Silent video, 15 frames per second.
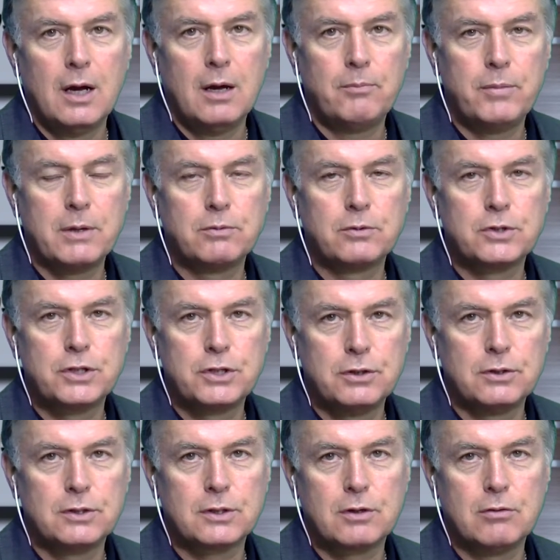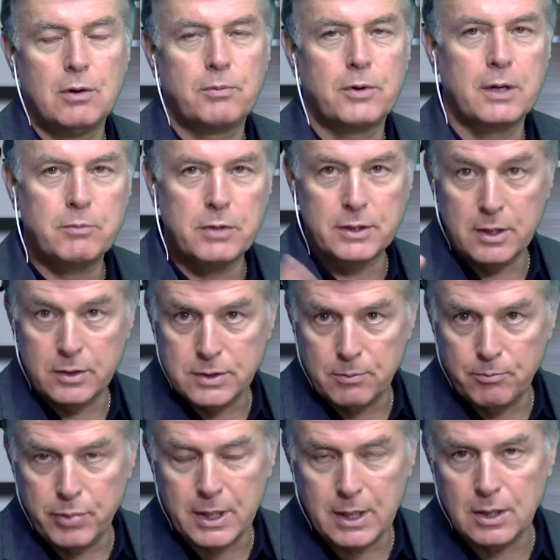people should cooperate, but there's a
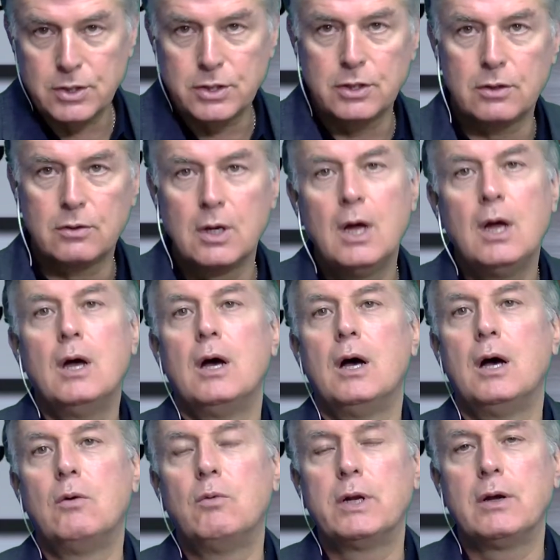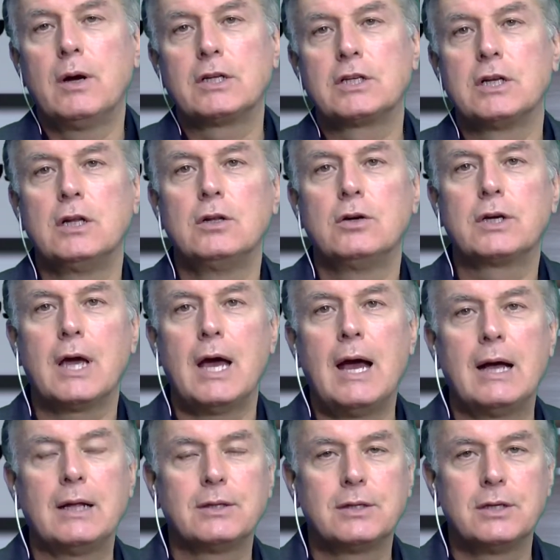big issue when you actually look
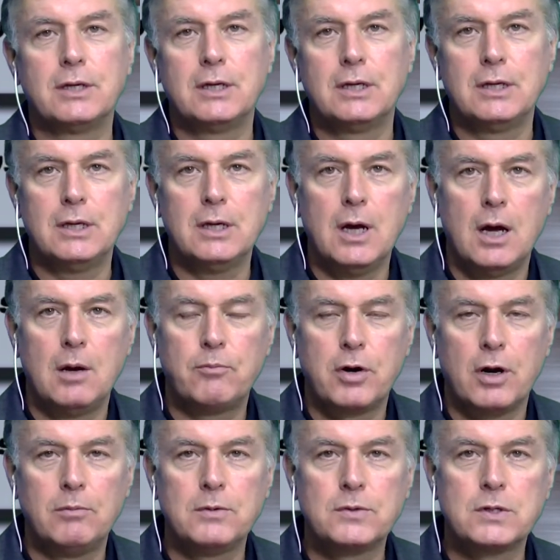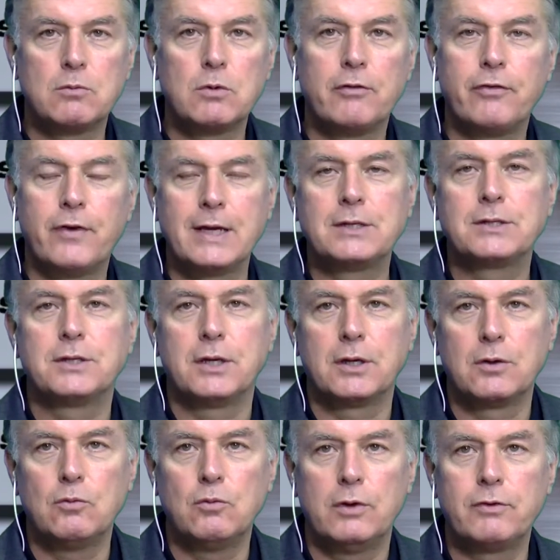at the problems that we're facing
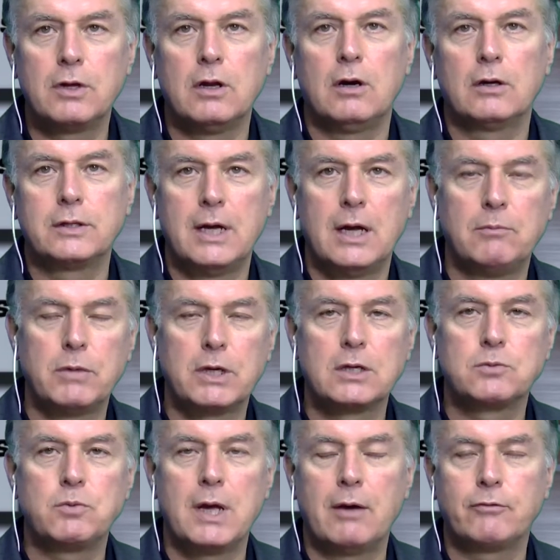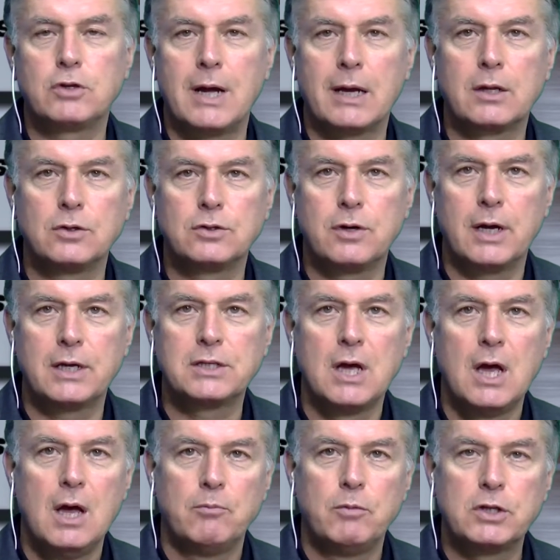with the lockdown, because we have track and trace,
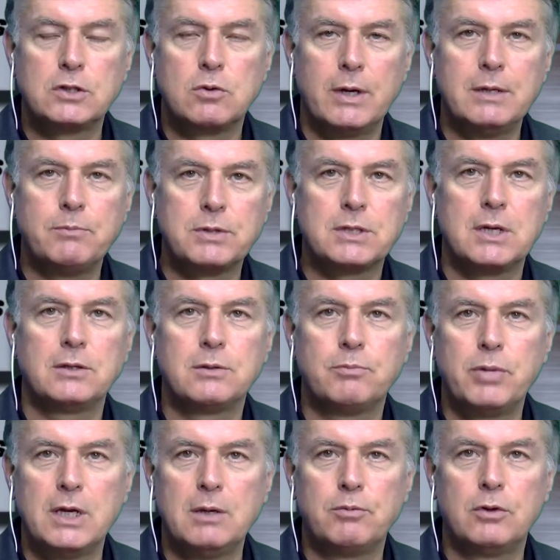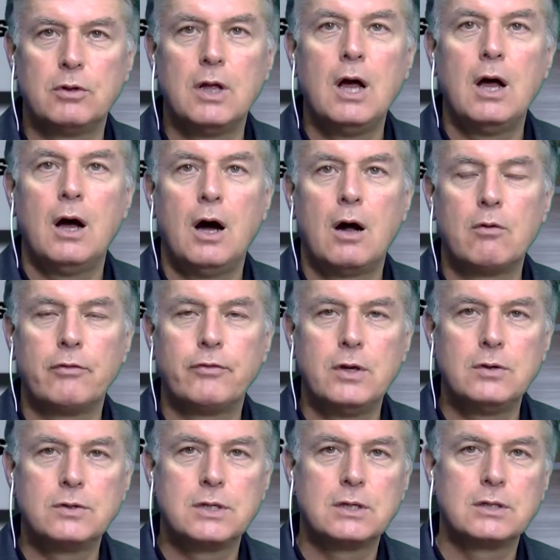but 20% of people are
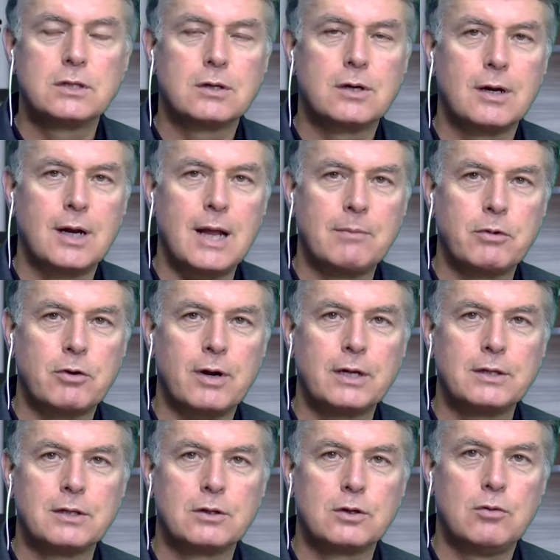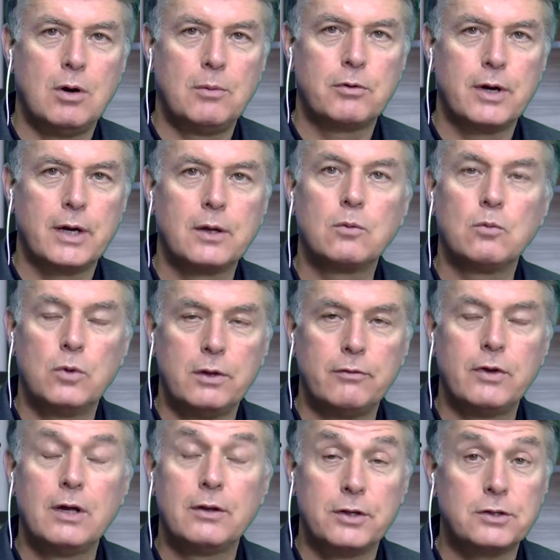refusing to collaborate and cooperate with
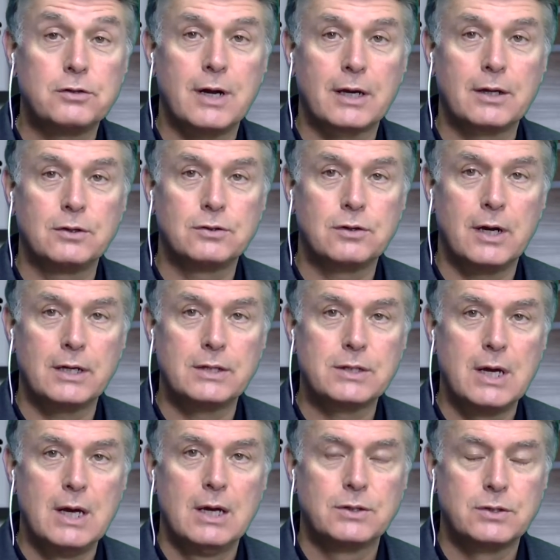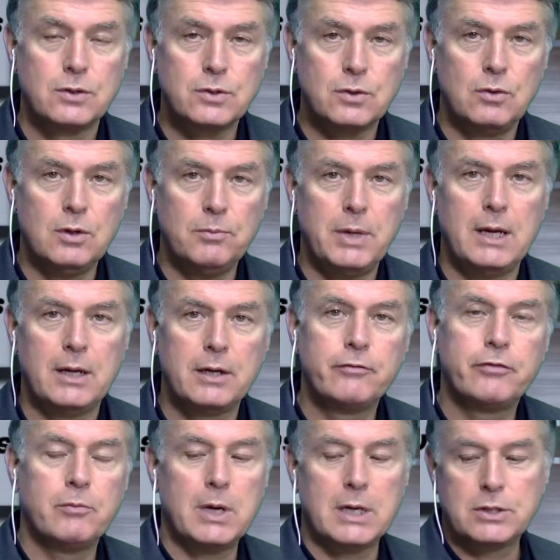the track and trace. So it's all about
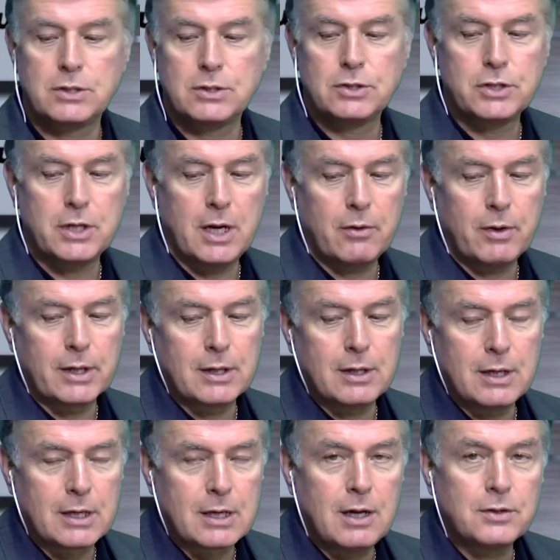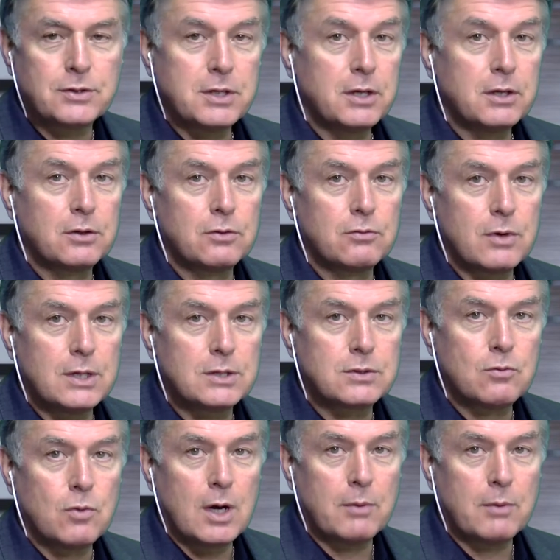information sharing, and I can't see any good reason why